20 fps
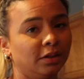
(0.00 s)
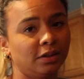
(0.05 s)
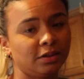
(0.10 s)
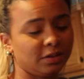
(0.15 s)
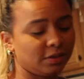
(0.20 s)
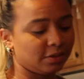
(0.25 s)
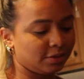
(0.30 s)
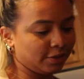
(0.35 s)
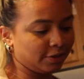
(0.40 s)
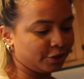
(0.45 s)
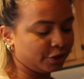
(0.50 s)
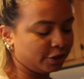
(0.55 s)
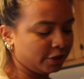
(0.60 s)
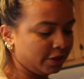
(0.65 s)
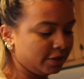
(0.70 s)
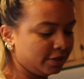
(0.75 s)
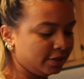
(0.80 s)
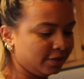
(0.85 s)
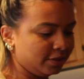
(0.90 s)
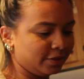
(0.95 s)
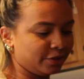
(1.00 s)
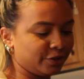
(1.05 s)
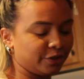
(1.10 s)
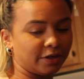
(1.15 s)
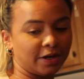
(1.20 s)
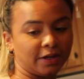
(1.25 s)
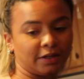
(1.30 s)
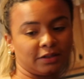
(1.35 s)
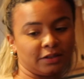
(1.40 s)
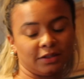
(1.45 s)
This is such an easy
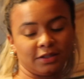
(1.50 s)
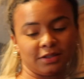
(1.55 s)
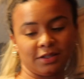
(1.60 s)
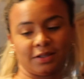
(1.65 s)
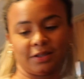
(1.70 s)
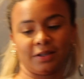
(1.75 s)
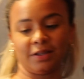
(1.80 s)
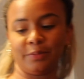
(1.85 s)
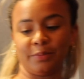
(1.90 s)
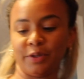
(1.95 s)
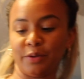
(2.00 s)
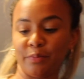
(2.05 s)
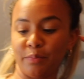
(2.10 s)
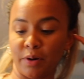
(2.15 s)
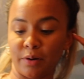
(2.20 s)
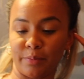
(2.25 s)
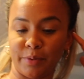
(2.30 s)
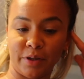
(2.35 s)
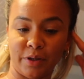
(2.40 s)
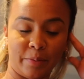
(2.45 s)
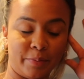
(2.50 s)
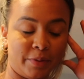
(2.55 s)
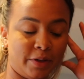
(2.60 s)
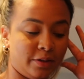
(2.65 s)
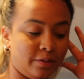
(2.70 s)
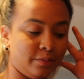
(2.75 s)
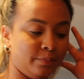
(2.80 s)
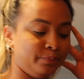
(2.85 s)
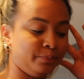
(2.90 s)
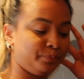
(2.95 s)
dinner. I honestly think I'm
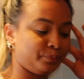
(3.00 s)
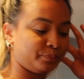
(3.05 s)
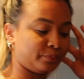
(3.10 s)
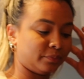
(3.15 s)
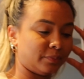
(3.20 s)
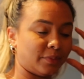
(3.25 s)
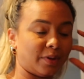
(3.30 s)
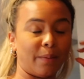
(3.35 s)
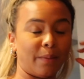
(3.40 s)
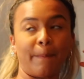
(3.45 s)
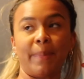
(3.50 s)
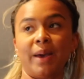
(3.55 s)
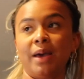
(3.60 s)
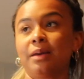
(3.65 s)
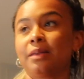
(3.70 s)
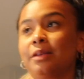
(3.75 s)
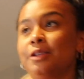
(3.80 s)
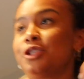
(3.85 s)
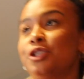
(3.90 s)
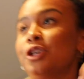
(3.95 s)
gonna bake the